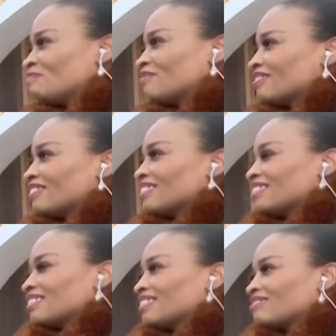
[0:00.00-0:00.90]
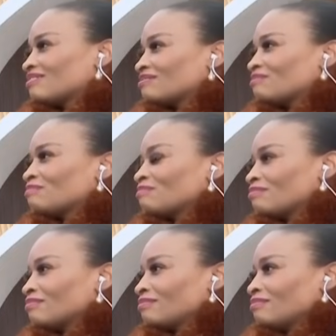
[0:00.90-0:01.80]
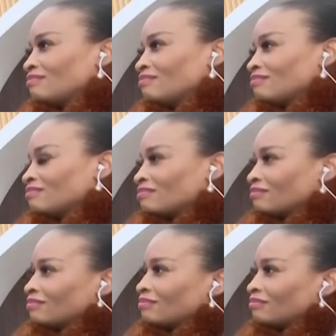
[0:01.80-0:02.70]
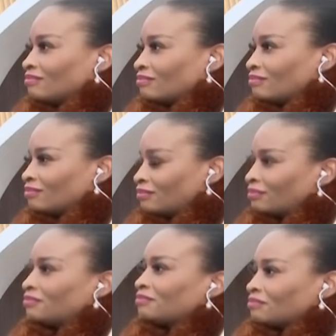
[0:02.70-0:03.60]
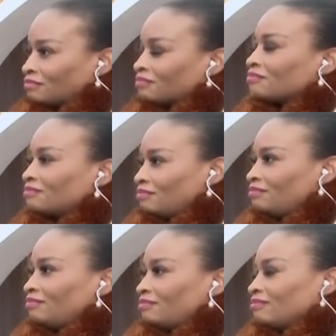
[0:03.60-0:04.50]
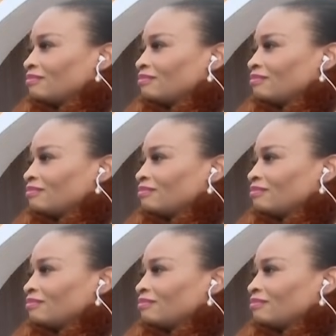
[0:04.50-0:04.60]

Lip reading: (silent)